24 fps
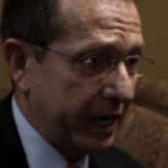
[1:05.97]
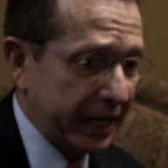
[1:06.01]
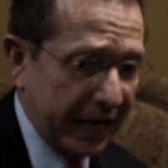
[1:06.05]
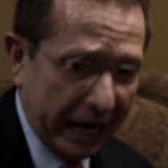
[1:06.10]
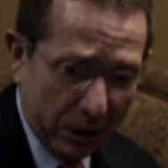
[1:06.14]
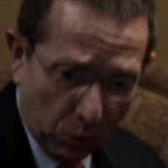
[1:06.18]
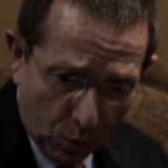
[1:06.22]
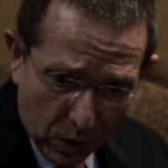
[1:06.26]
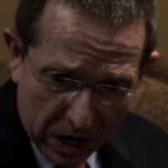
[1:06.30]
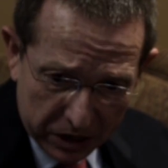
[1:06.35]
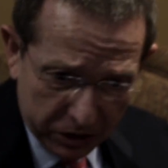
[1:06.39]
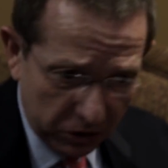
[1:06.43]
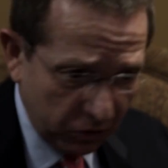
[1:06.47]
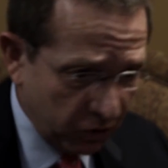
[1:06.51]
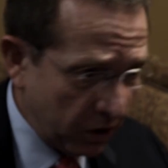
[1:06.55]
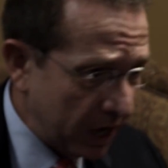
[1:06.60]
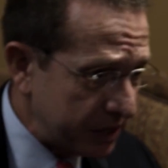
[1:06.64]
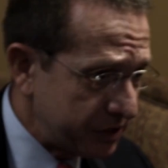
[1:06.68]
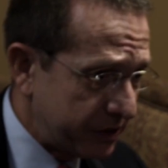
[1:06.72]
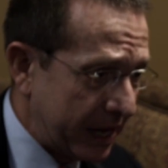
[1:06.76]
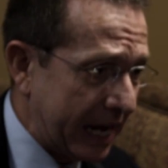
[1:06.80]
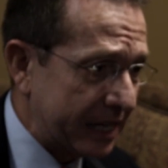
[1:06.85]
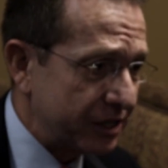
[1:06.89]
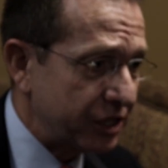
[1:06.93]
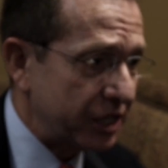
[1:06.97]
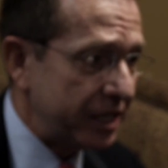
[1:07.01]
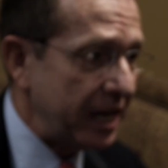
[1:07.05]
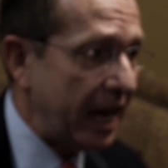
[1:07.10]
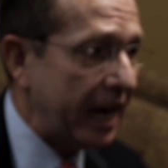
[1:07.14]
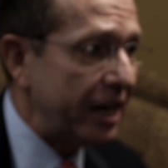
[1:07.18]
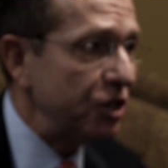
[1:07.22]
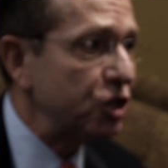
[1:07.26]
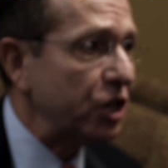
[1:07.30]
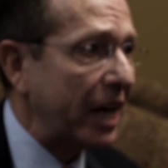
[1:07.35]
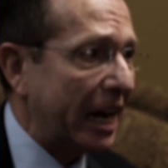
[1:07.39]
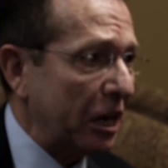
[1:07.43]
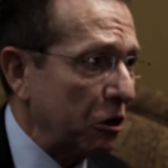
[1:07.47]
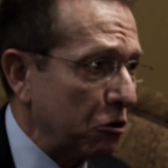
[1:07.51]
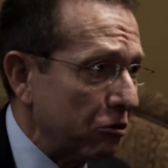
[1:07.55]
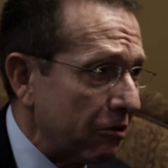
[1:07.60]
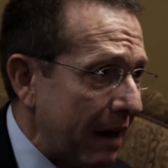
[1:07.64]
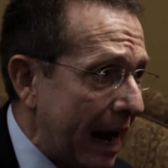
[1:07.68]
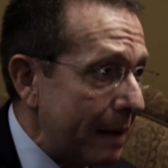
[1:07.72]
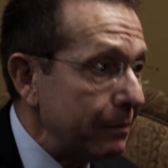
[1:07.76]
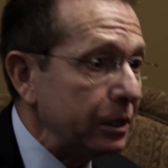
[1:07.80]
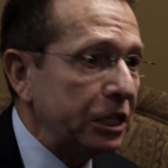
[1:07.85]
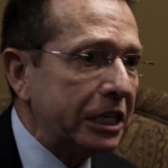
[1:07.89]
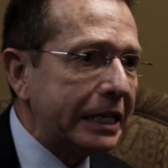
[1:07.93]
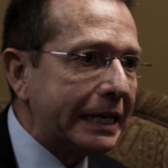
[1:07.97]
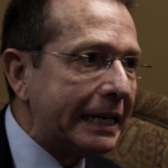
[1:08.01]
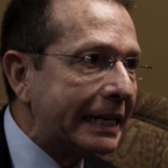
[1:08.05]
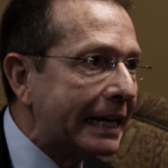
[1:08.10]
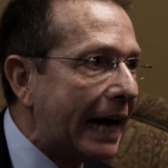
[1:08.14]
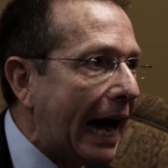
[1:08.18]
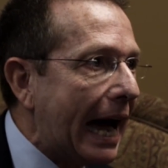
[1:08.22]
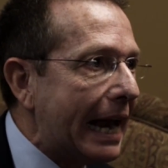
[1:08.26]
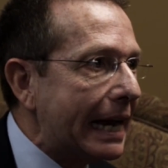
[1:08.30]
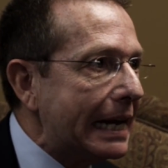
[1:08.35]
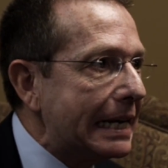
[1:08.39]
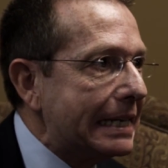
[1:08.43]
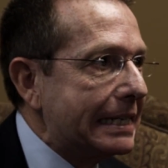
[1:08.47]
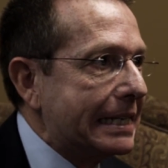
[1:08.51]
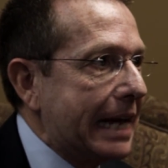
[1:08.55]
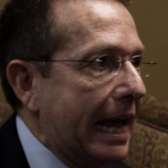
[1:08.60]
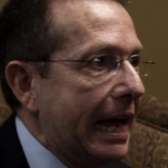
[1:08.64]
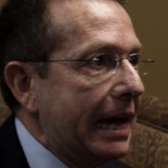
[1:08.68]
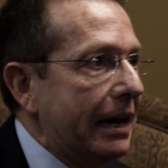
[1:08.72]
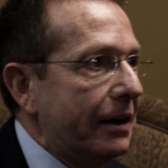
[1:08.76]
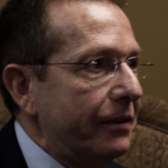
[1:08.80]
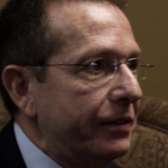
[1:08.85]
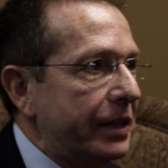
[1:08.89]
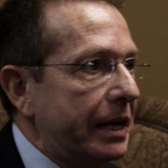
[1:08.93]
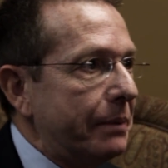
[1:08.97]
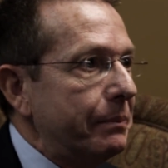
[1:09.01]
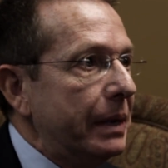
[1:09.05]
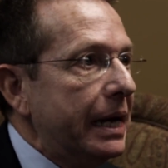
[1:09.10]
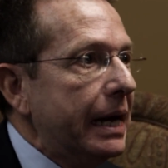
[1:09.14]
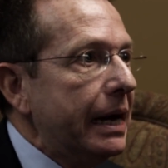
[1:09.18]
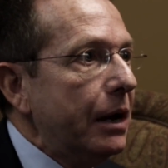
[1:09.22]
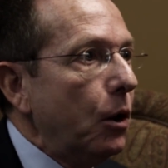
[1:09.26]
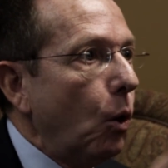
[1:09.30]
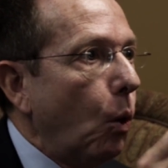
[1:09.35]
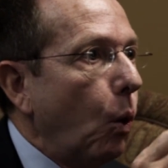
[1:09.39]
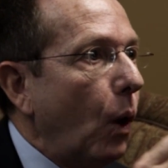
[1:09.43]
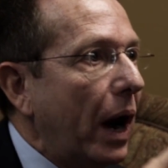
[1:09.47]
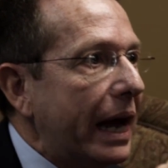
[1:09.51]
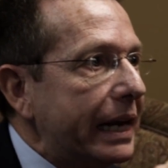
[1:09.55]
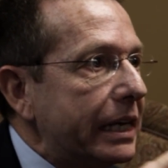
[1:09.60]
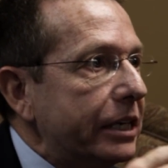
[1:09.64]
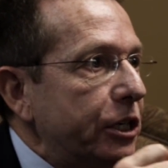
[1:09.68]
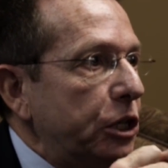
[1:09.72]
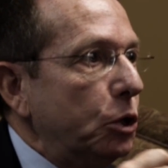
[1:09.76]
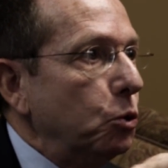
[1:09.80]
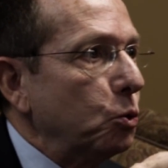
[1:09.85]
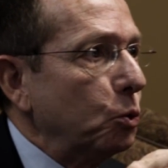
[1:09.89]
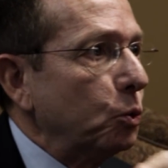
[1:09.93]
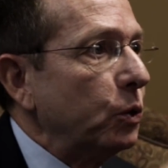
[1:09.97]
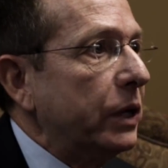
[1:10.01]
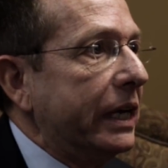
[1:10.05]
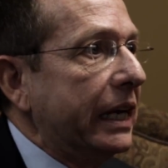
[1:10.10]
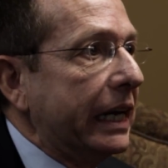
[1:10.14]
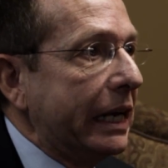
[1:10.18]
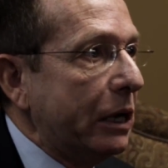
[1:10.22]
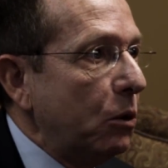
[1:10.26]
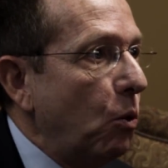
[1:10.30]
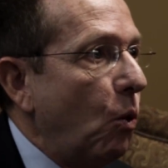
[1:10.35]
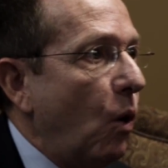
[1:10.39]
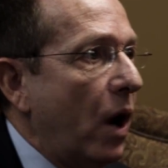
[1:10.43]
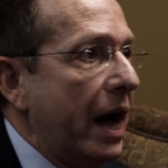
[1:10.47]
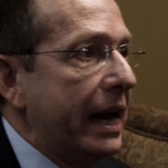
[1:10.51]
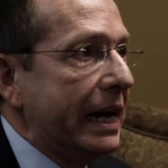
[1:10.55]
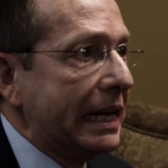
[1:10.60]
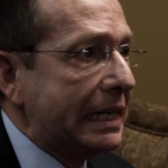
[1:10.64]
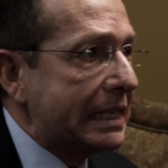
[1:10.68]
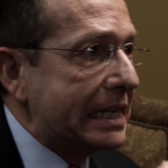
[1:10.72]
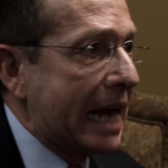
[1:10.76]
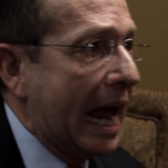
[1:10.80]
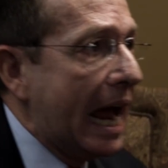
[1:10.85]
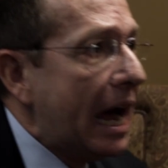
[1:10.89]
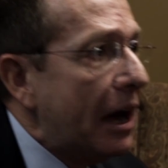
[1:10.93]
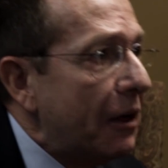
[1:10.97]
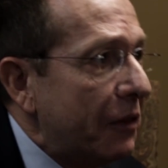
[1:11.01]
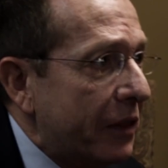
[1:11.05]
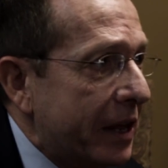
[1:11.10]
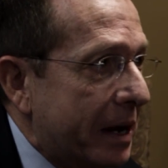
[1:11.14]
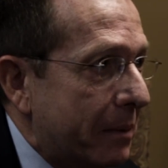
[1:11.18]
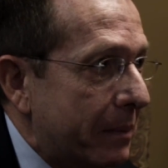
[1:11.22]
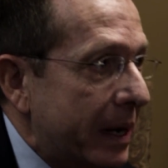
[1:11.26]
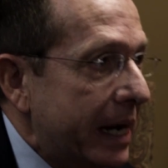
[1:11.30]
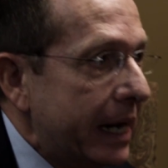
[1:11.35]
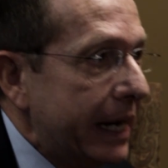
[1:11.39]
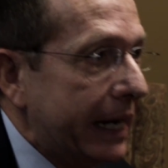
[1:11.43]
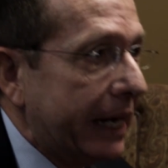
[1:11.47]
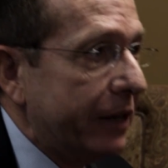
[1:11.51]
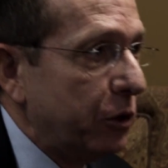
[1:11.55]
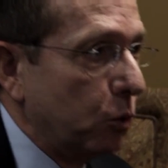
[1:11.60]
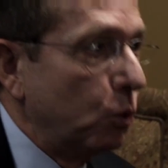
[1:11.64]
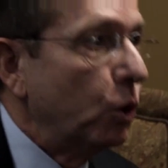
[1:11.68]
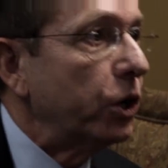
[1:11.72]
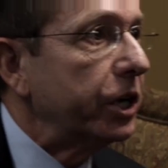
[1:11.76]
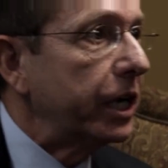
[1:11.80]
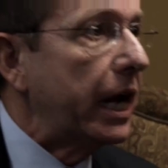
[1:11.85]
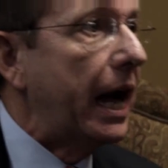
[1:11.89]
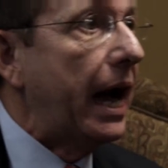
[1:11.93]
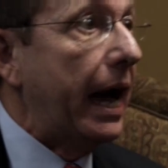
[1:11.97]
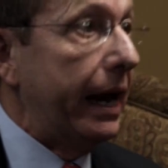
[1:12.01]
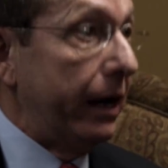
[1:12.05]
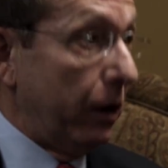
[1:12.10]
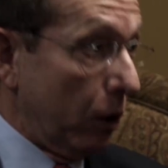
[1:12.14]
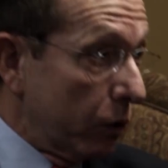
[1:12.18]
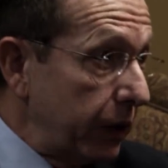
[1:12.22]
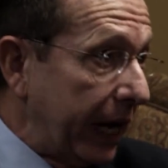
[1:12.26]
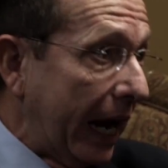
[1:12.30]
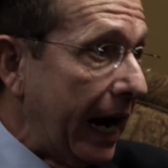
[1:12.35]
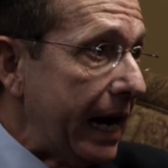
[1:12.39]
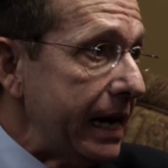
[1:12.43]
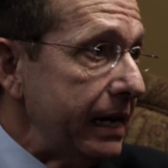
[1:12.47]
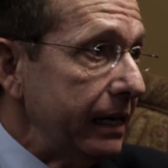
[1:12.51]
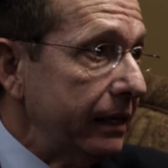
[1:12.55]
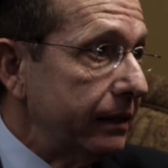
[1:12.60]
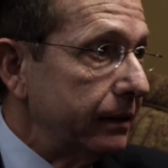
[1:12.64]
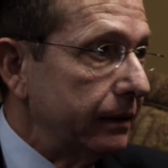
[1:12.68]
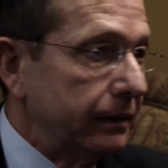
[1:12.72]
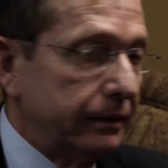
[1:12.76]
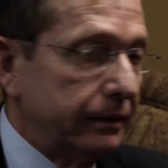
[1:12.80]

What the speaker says: You got to walk across that stage. You got to grab. You got to tell them what you really want to tell them in the Word of God. Okay?